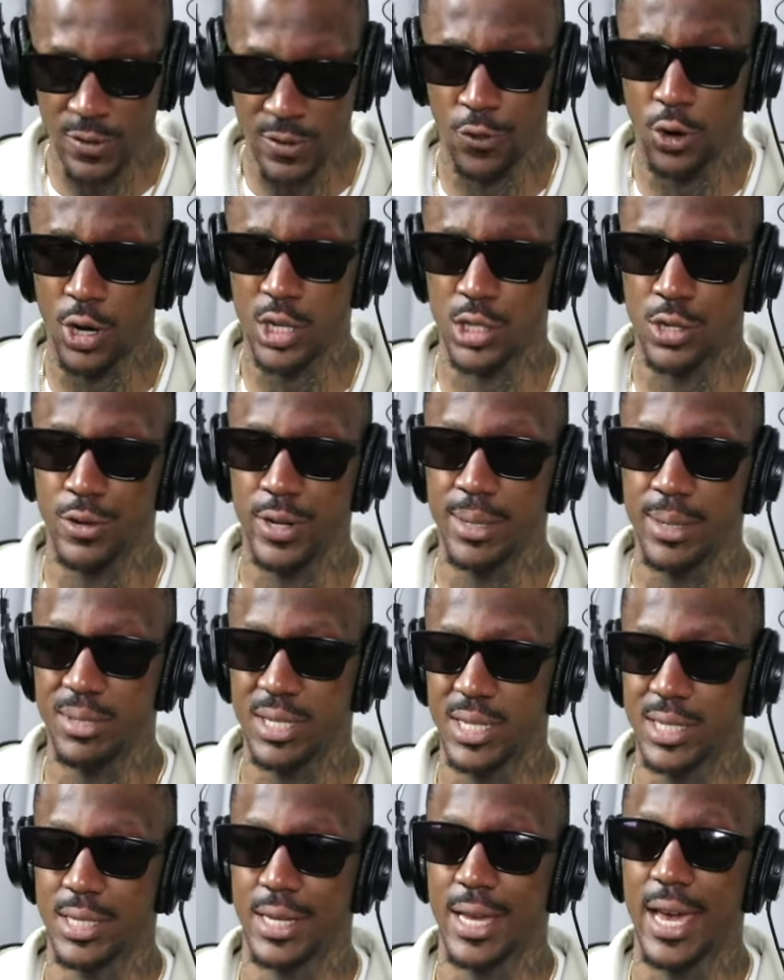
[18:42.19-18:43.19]
as far as Crips,
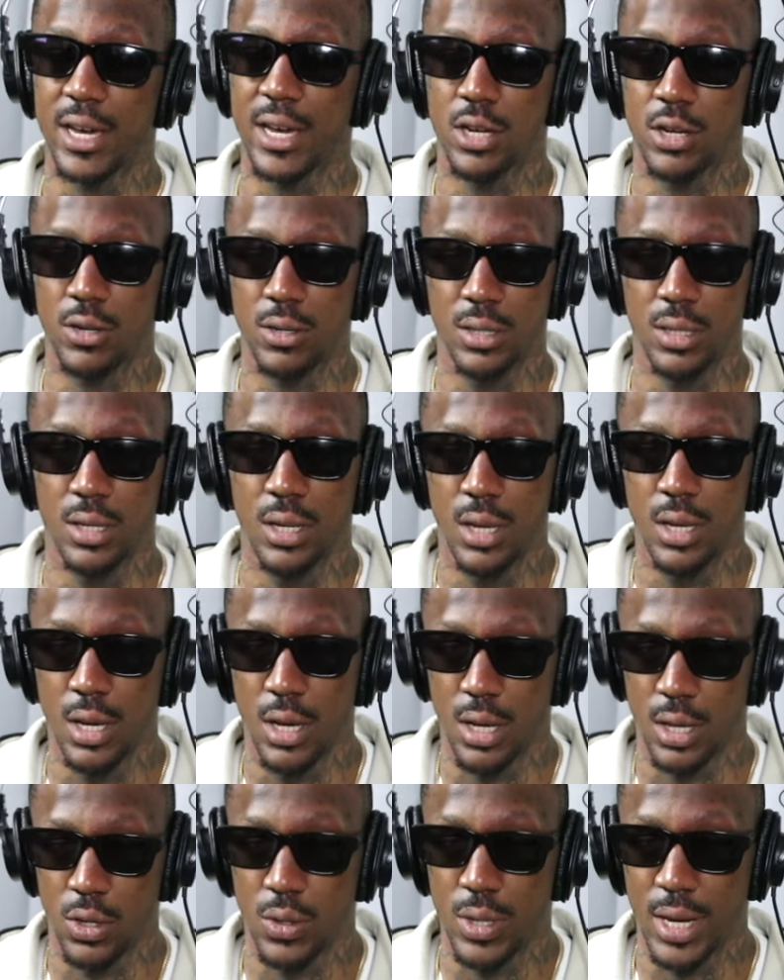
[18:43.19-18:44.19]
it's a gang of,
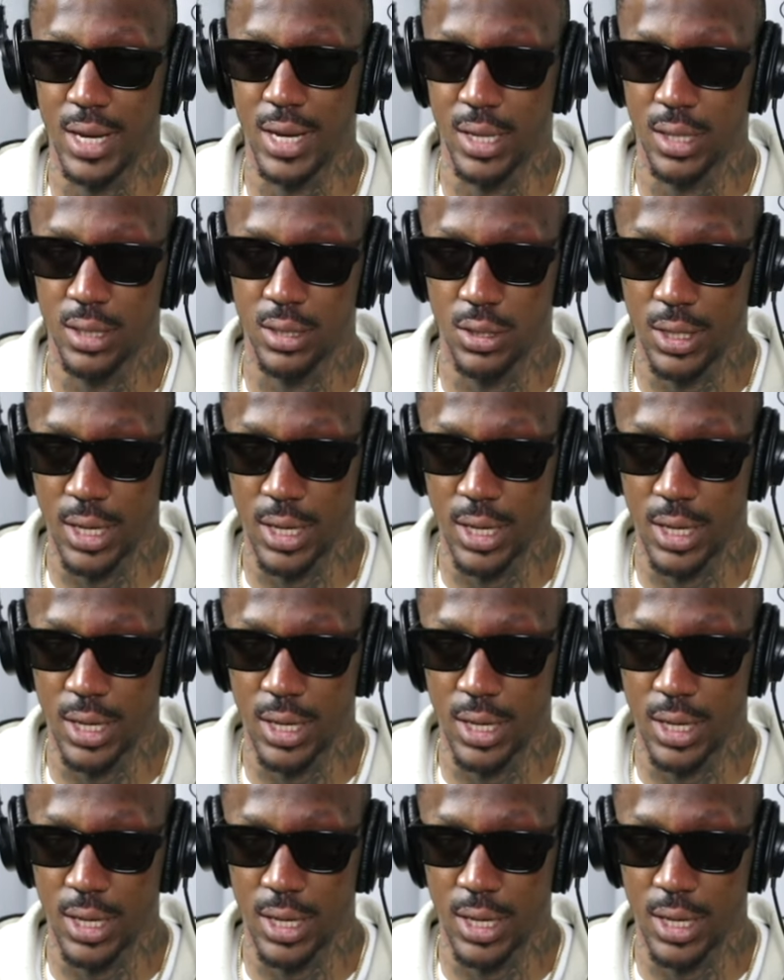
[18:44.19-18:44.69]
you got